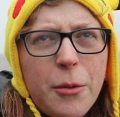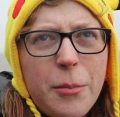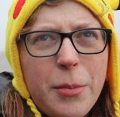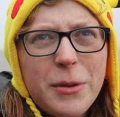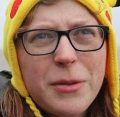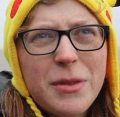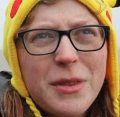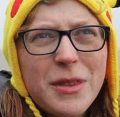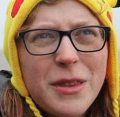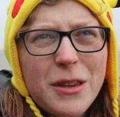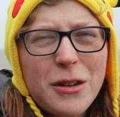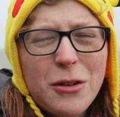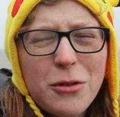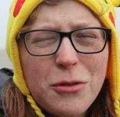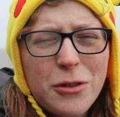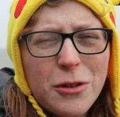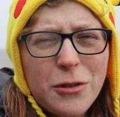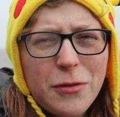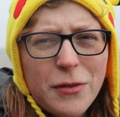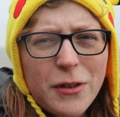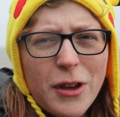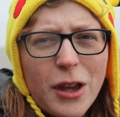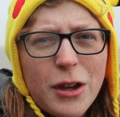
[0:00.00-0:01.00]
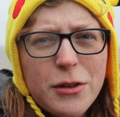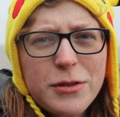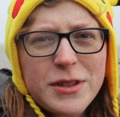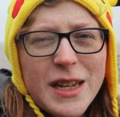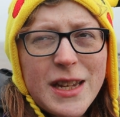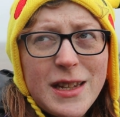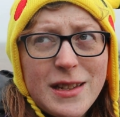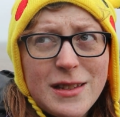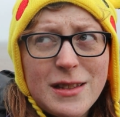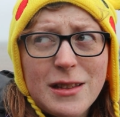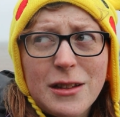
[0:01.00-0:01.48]
But the North Norfolk
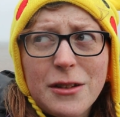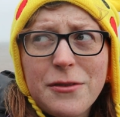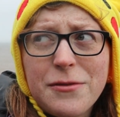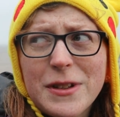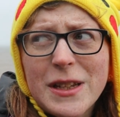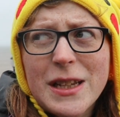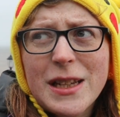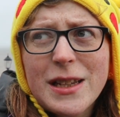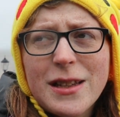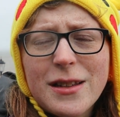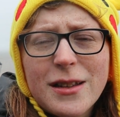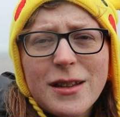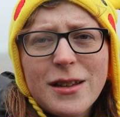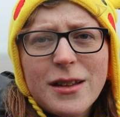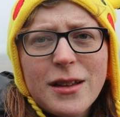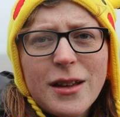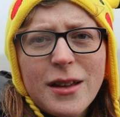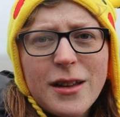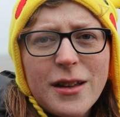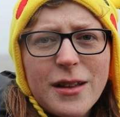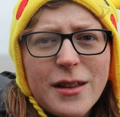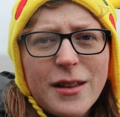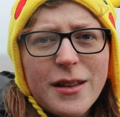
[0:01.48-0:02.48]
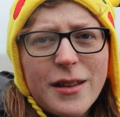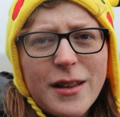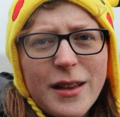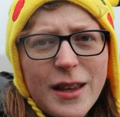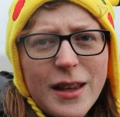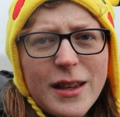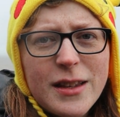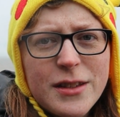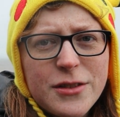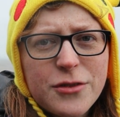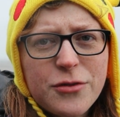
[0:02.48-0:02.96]
coast is lovely.
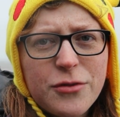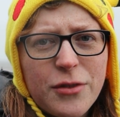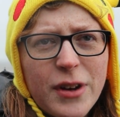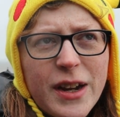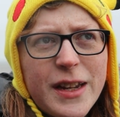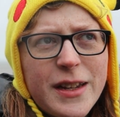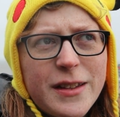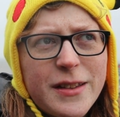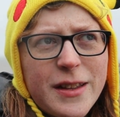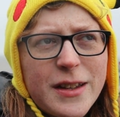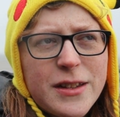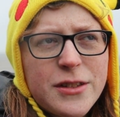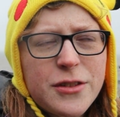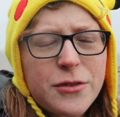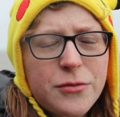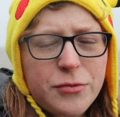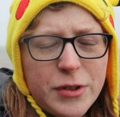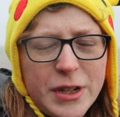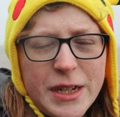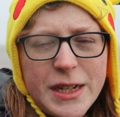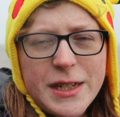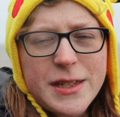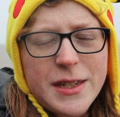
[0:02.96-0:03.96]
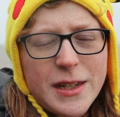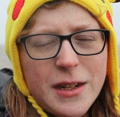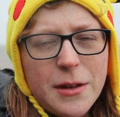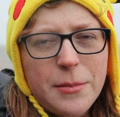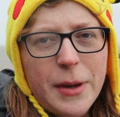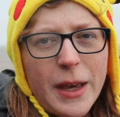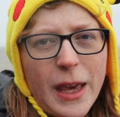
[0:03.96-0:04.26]
It is great. There's a reason it